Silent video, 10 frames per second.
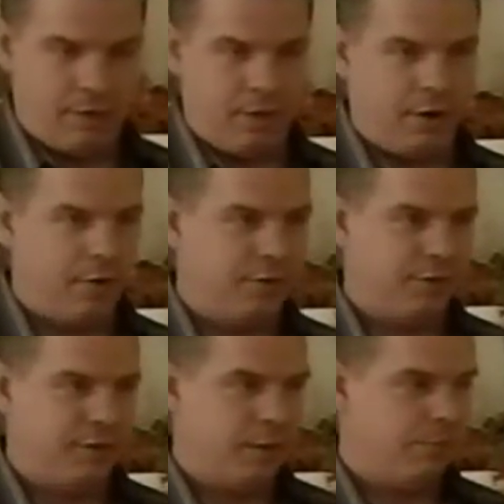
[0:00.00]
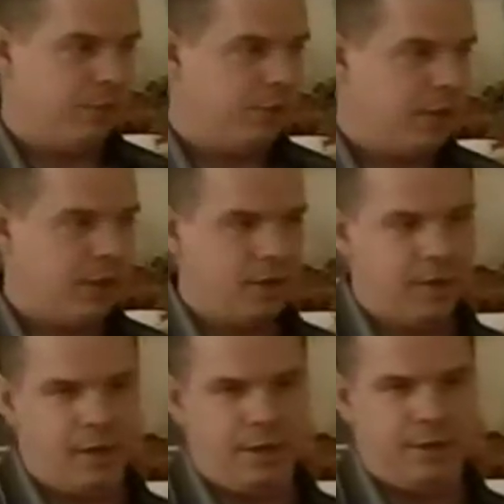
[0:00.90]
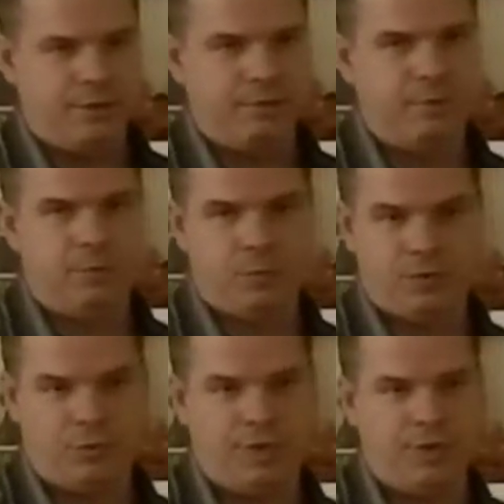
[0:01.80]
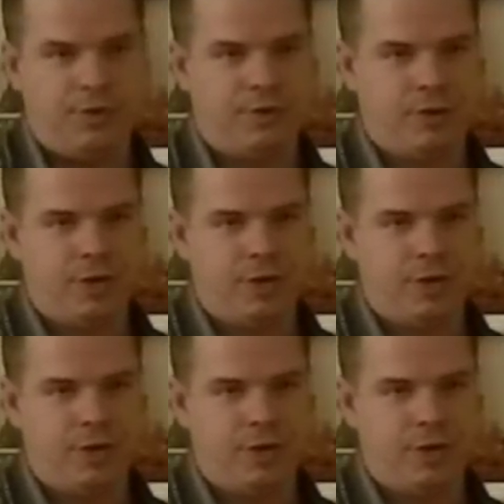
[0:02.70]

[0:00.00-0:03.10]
Another example, I was witness.